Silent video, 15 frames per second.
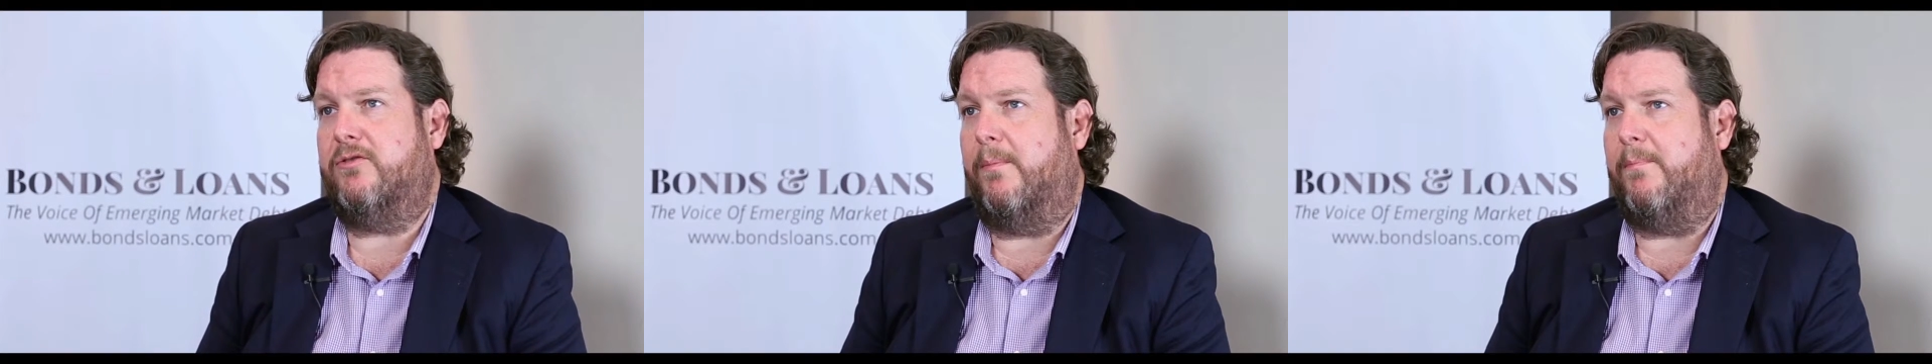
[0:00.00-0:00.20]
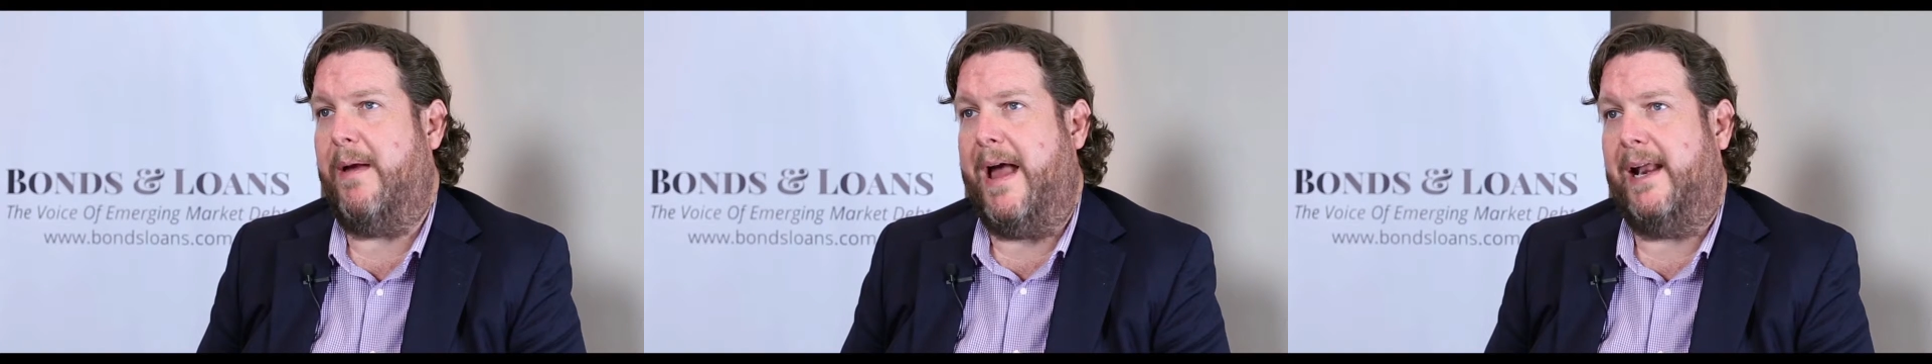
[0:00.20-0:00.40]

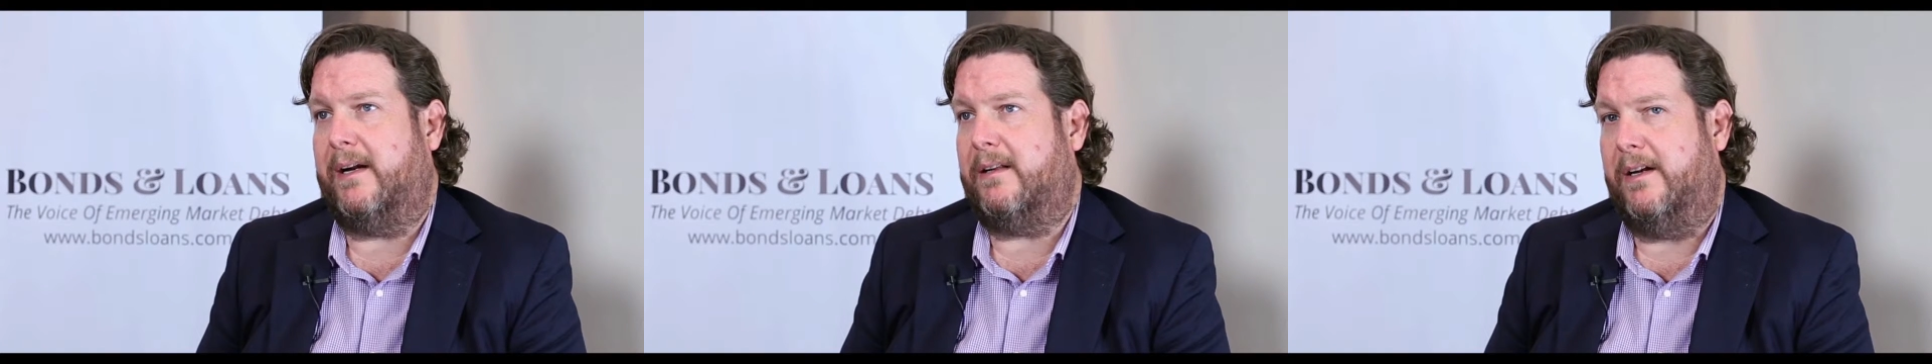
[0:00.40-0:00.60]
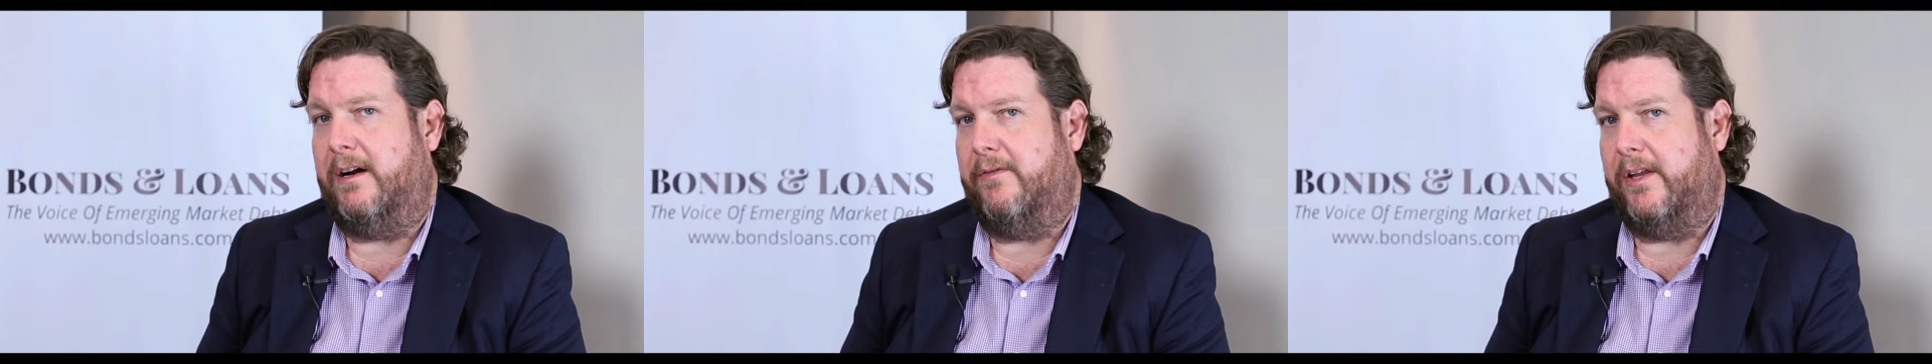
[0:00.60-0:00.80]

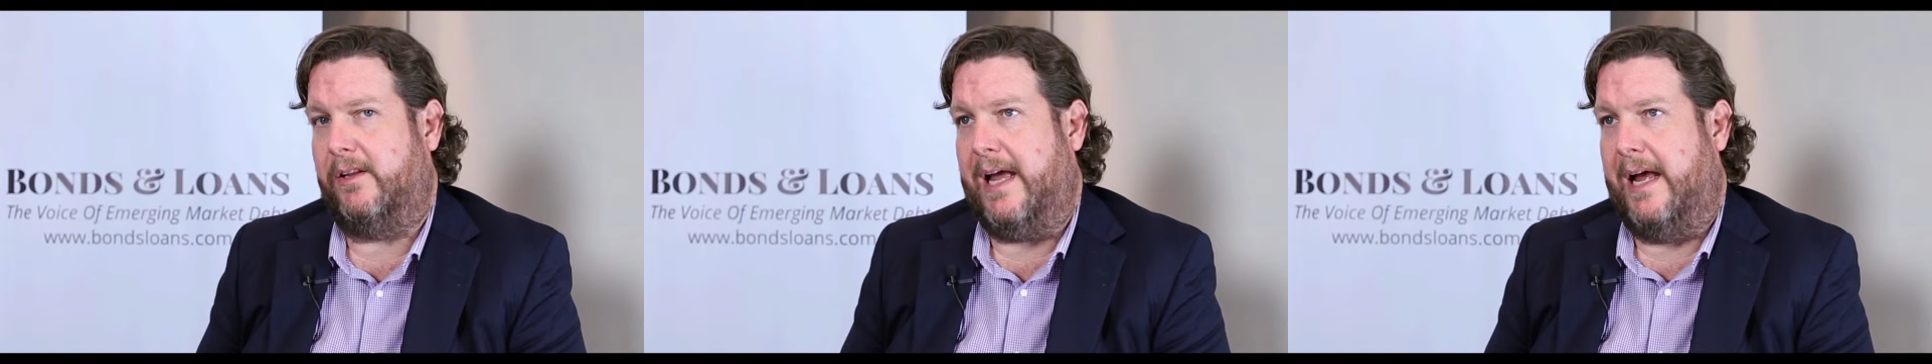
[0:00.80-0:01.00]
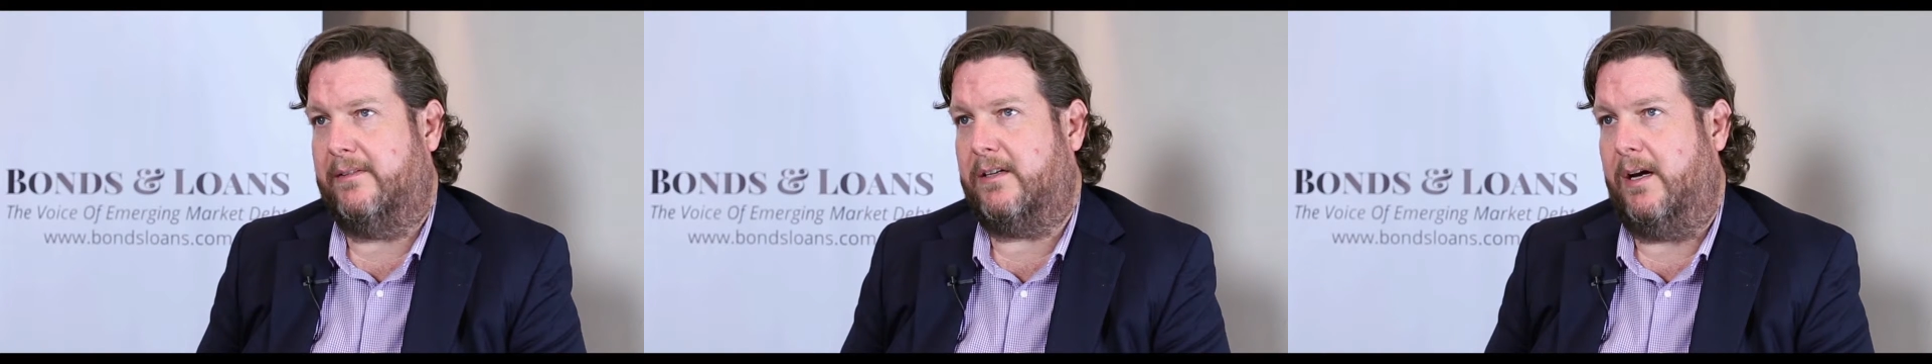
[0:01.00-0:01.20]
dramatically over the
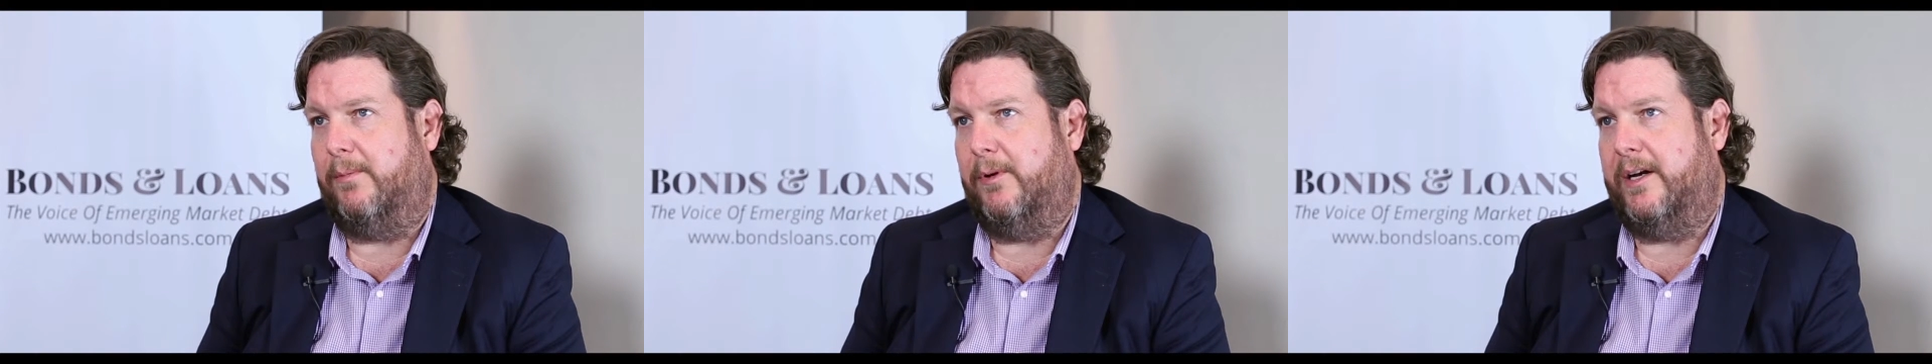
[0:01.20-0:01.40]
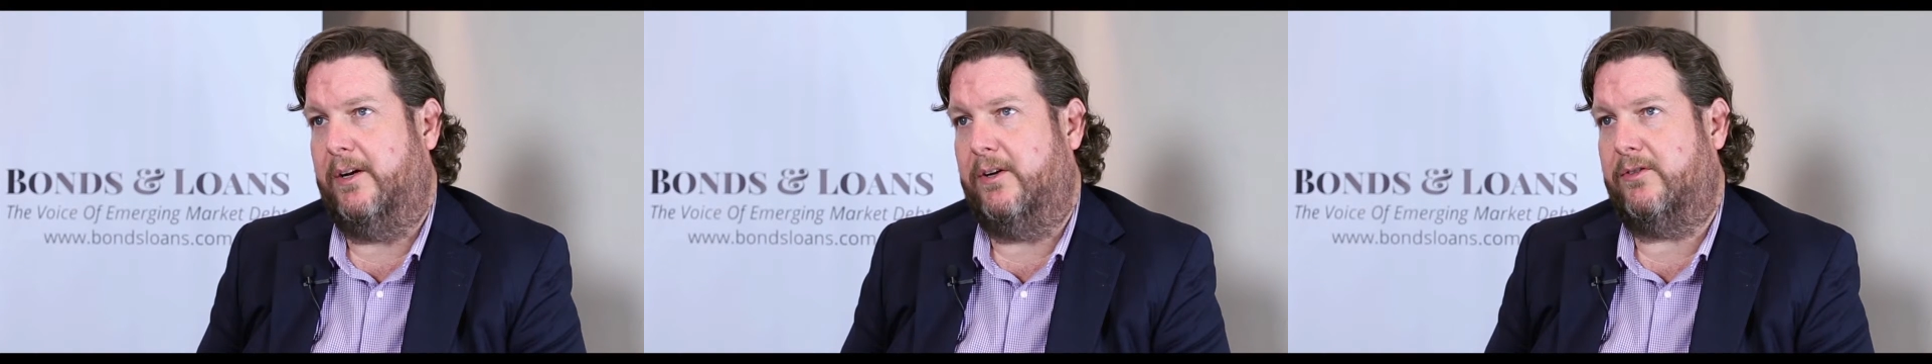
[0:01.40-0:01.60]
last
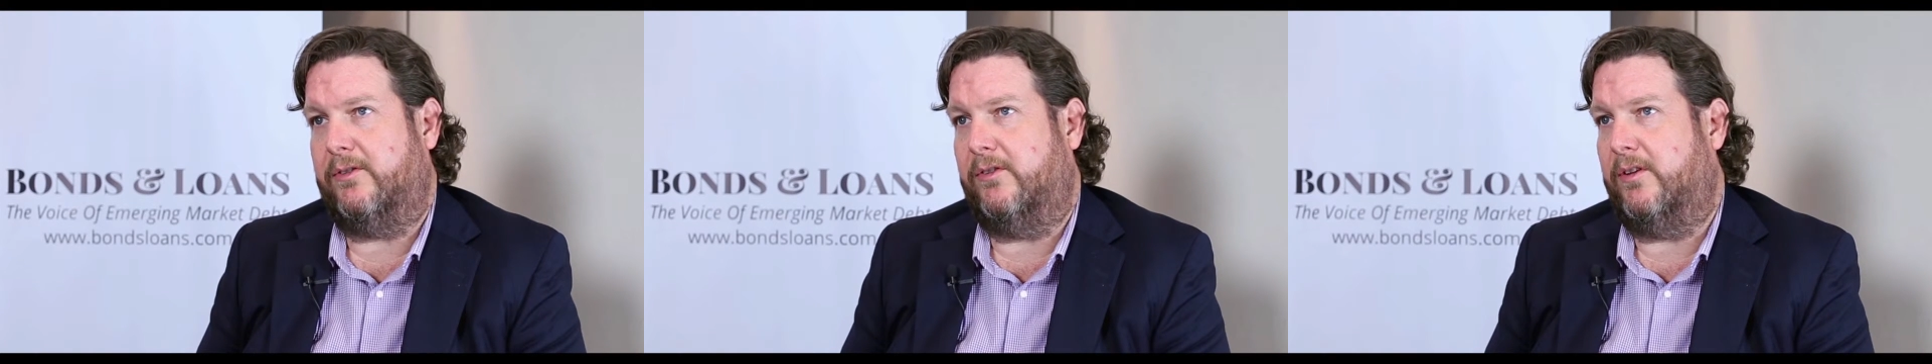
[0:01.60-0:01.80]
couple of years.